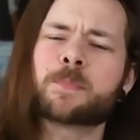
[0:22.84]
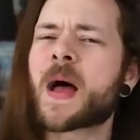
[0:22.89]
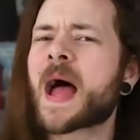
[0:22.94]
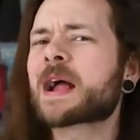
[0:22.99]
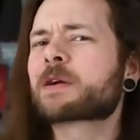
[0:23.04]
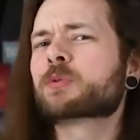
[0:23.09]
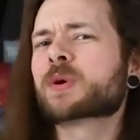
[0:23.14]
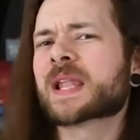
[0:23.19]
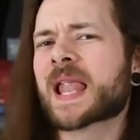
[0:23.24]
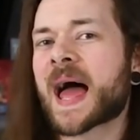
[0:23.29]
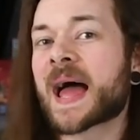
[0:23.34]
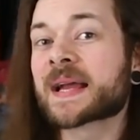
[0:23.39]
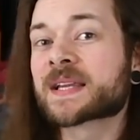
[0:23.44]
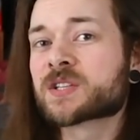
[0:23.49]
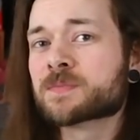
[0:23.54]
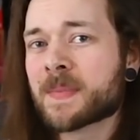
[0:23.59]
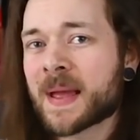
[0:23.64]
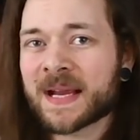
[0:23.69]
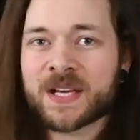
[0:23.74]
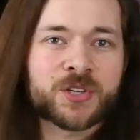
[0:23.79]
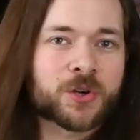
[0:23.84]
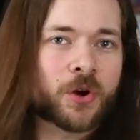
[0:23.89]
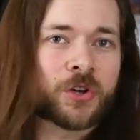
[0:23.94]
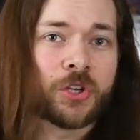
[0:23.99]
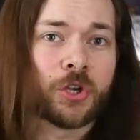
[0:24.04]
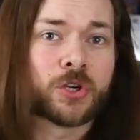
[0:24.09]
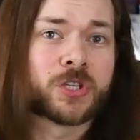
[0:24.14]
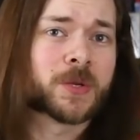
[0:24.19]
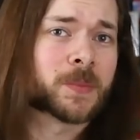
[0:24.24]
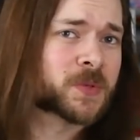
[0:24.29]
back, relax, make sure
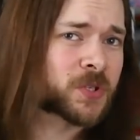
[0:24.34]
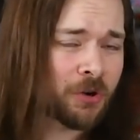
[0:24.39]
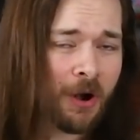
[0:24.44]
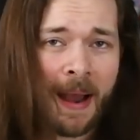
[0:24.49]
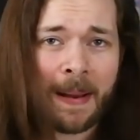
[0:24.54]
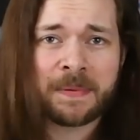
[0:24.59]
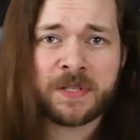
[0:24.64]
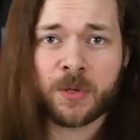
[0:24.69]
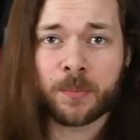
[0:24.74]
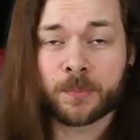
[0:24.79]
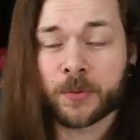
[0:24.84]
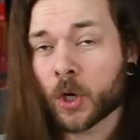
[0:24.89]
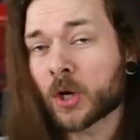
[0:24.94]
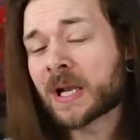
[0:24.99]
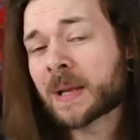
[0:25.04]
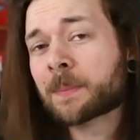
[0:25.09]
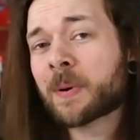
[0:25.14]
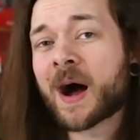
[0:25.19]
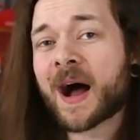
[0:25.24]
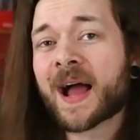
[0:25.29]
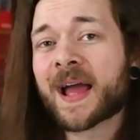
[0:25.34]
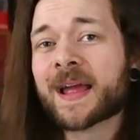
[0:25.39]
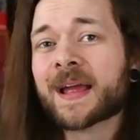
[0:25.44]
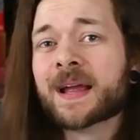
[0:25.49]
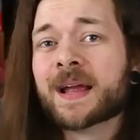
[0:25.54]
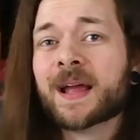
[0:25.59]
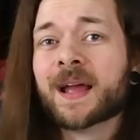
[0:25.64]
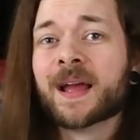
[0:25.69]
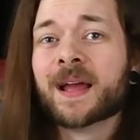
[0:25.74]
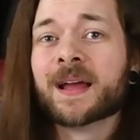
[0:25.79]
you subscribe to PewDiePie,
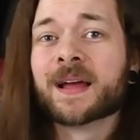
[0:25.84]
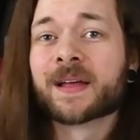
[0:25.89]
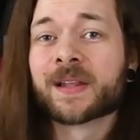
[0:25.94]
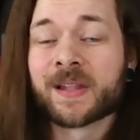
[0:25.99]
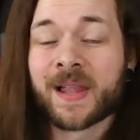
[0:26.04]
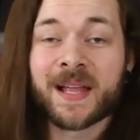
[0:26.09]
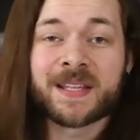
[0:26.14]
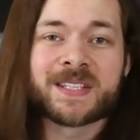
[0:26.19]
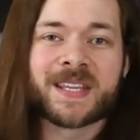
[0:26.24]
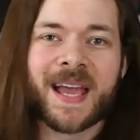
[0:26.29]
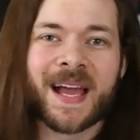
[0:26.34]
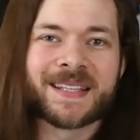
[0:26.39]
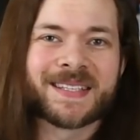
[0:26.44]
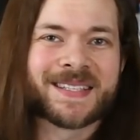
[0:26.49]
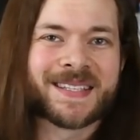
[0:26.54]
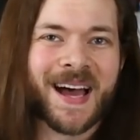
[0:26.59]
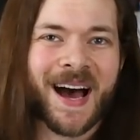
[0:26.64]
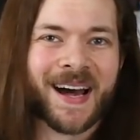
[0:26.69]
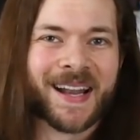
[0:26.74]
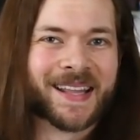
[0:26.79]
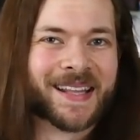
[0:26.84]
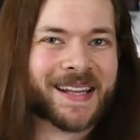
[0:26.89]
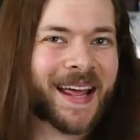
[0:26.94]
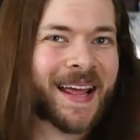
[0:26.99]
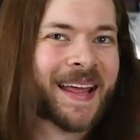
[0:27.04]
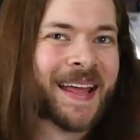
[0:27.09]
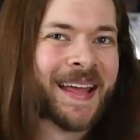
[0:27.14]
and let's get started.